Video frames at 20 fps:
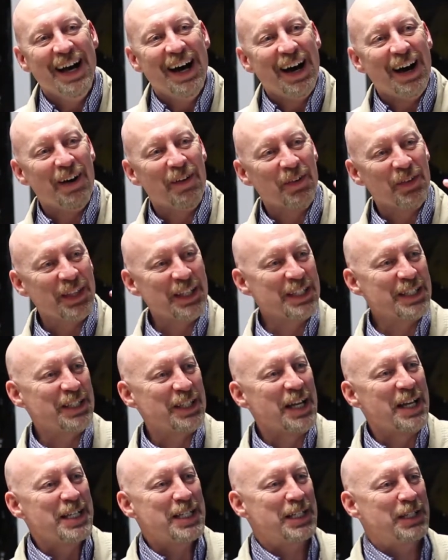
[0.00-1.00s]
of this
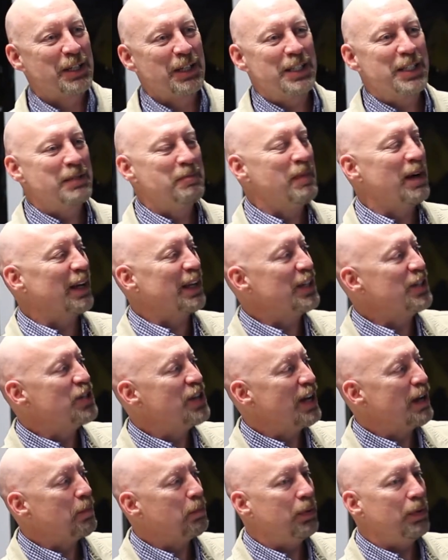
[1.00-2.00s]
good smelling
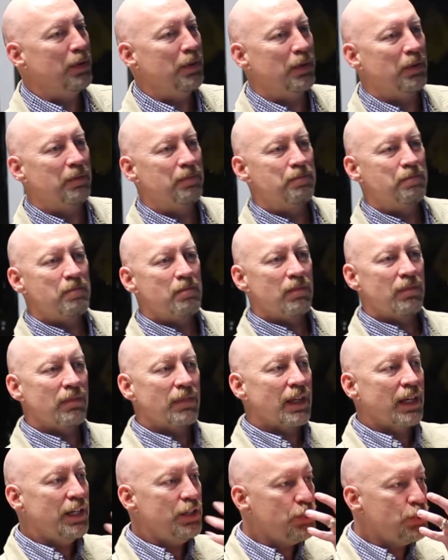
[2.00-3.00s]
shampoo.
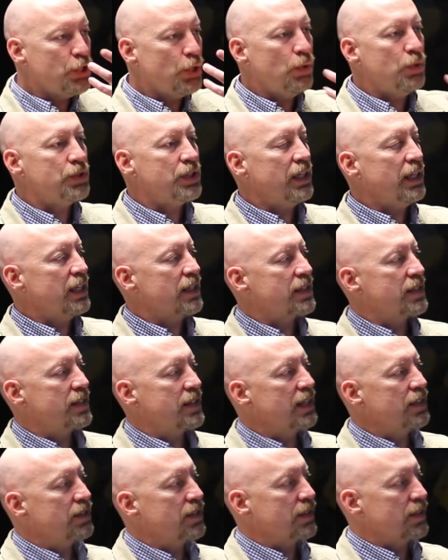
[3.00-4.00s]
He's using his
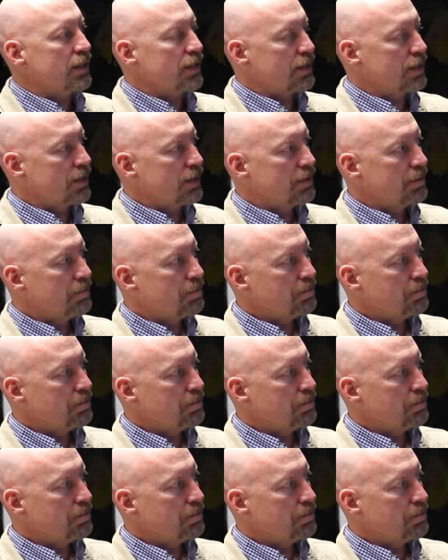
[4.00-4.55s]
senses.